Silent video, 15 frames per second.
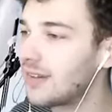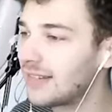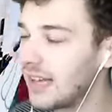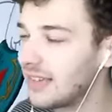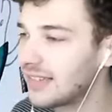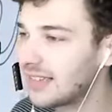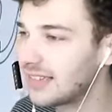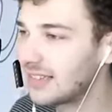it
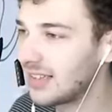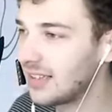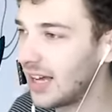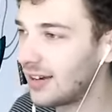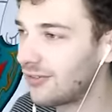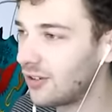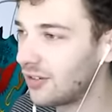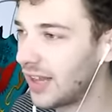sounds
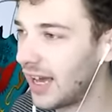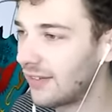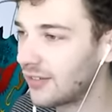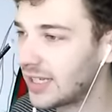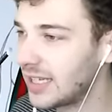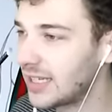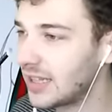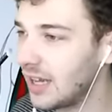delightful that
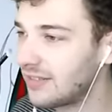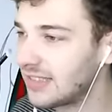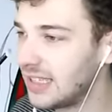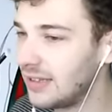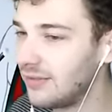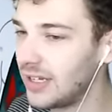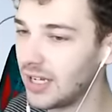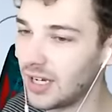every kid loves
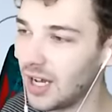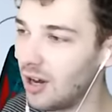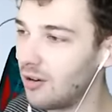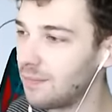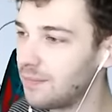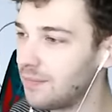TV, you know?